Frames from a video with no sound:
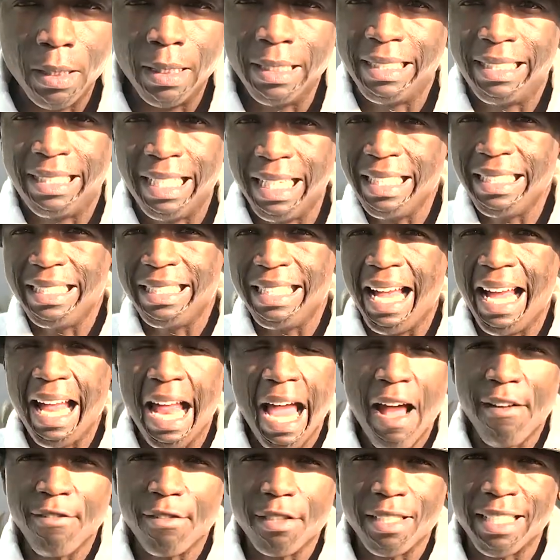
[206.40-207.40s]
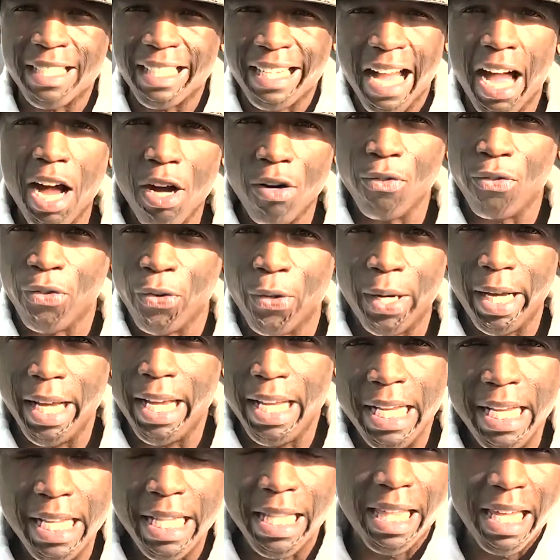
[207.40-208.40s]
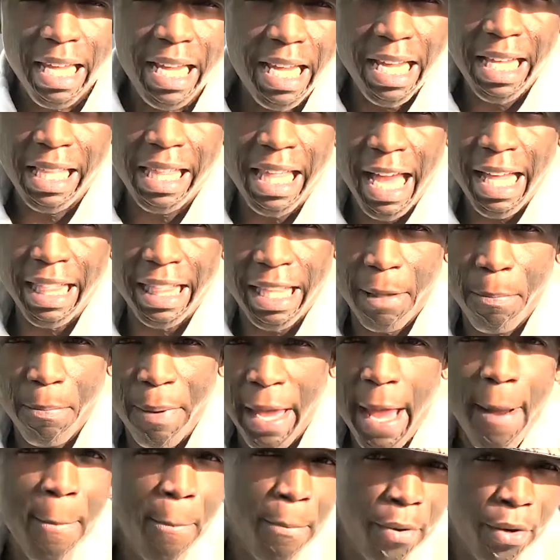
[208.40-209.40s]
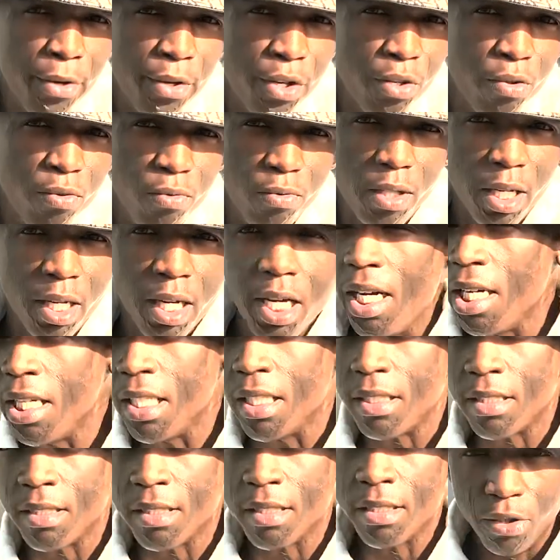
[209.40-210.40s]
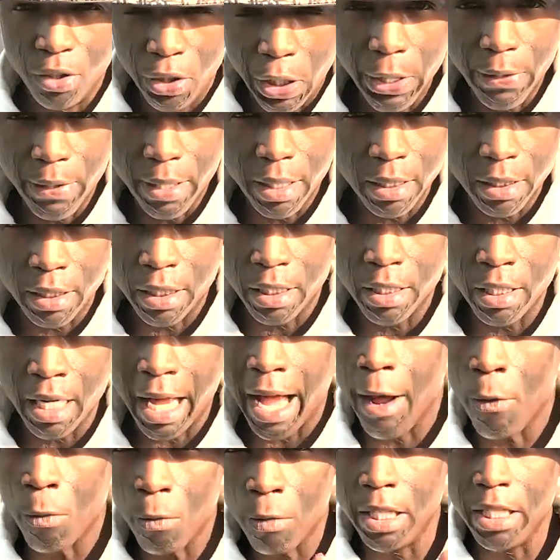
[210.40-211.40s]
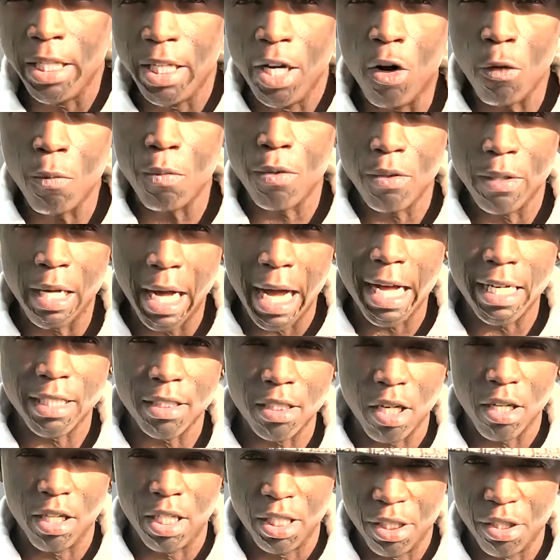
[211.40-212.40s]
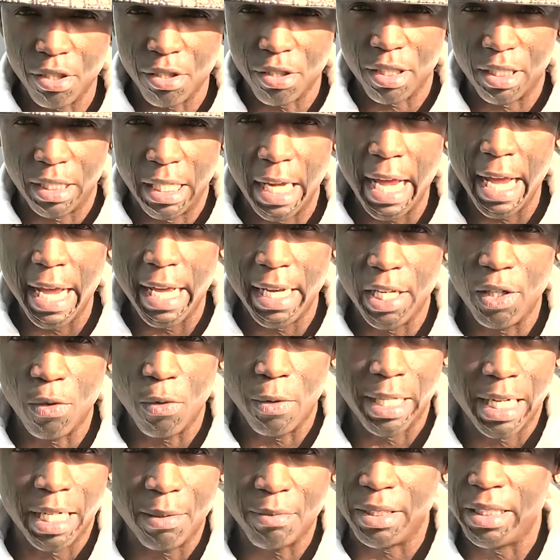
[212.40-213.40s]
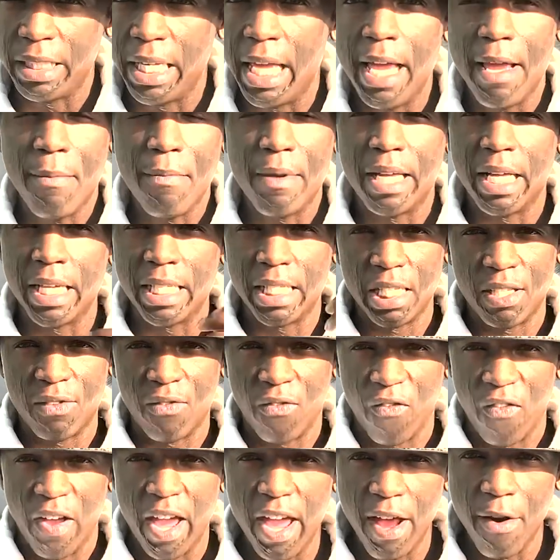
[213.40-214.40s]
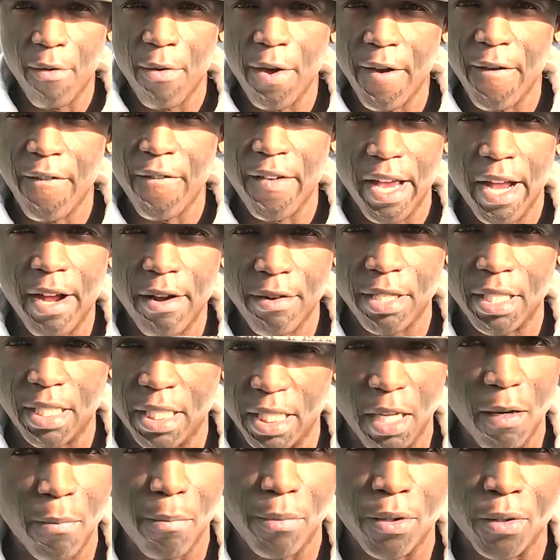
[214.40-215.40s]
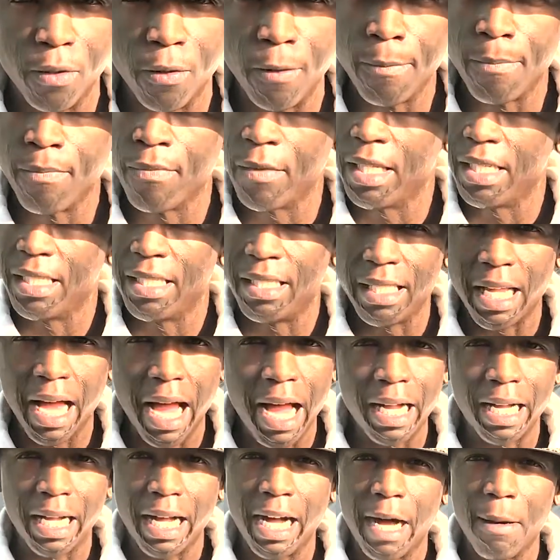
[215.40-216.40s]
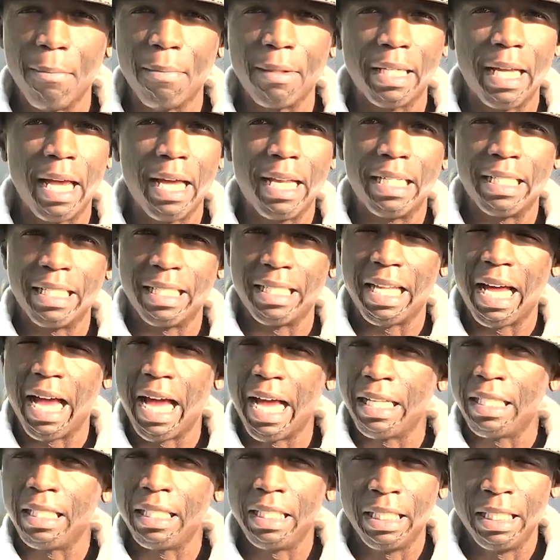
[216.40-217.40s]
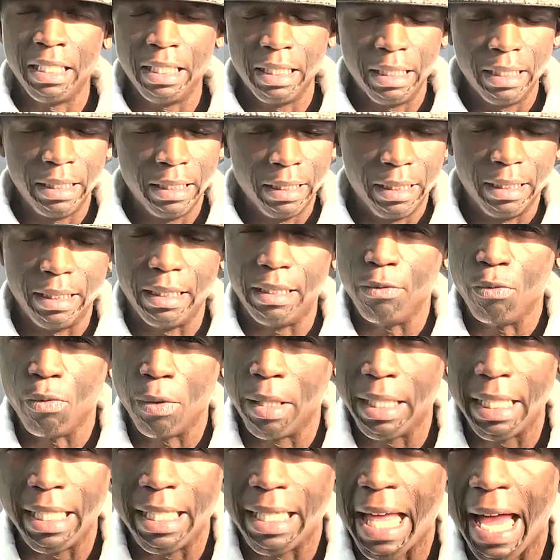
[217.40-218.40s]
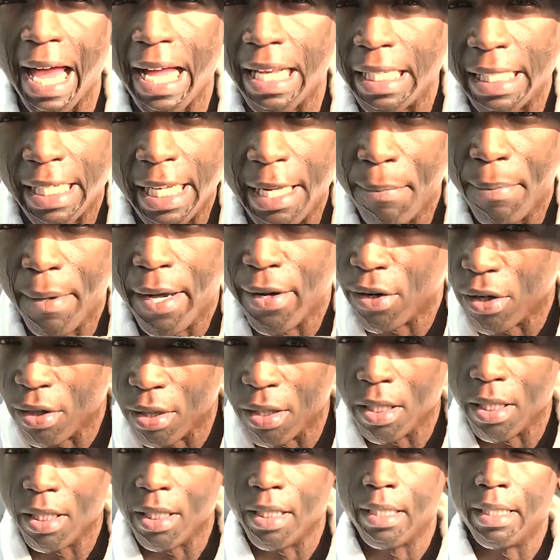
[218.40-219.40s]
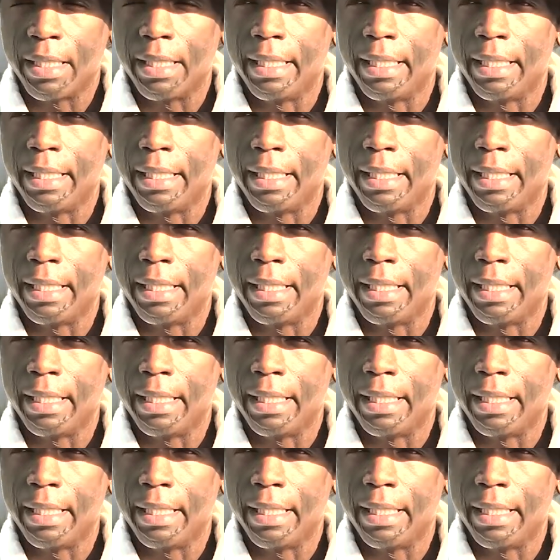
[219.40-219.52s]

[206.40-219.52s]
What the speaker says: does not have to account for anything that the paper you does. I really hope you guys are understanding what I'm saying, because it's very simple. It's not complicated. It's not really that deep at all.